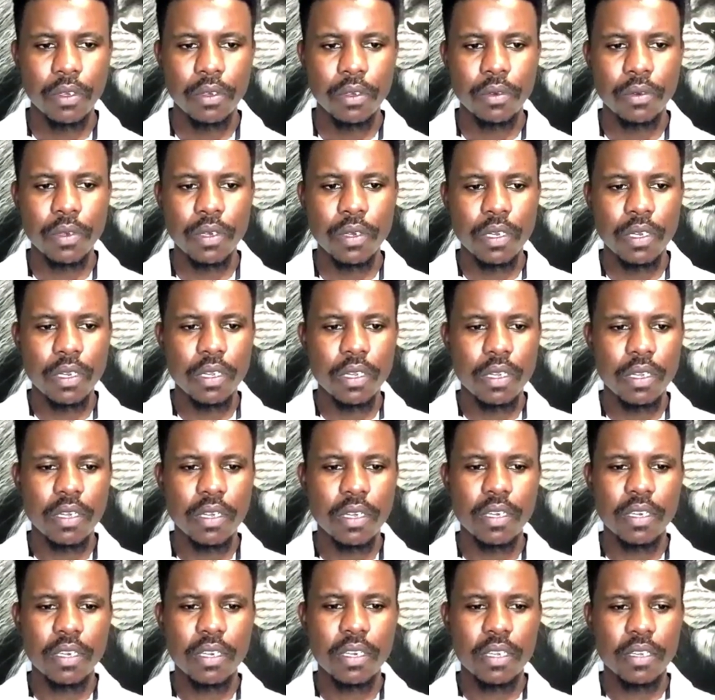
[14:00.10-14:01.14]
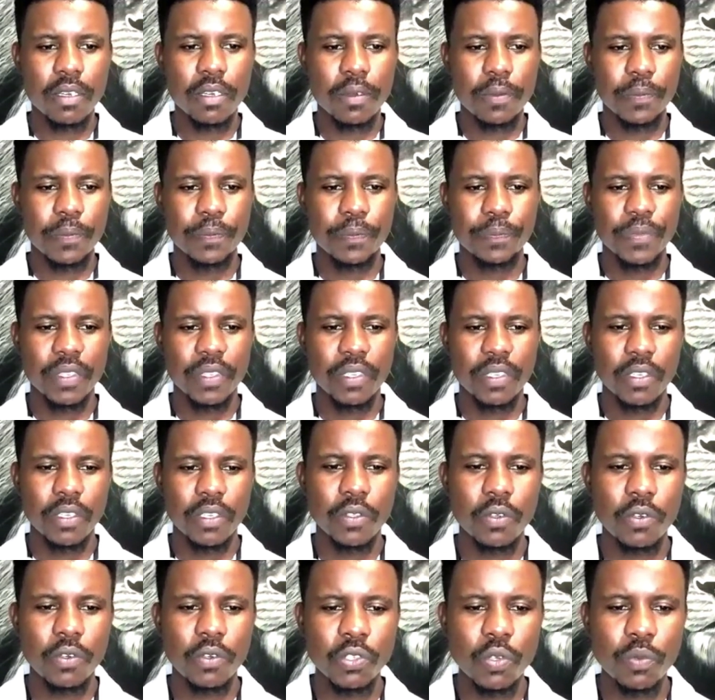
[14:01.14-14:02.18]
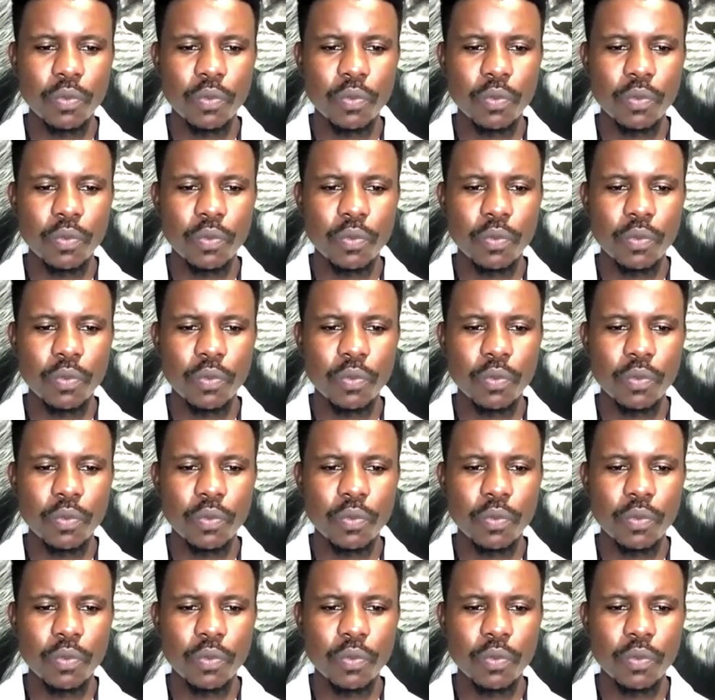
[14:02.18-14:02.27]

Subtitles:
Well, and you also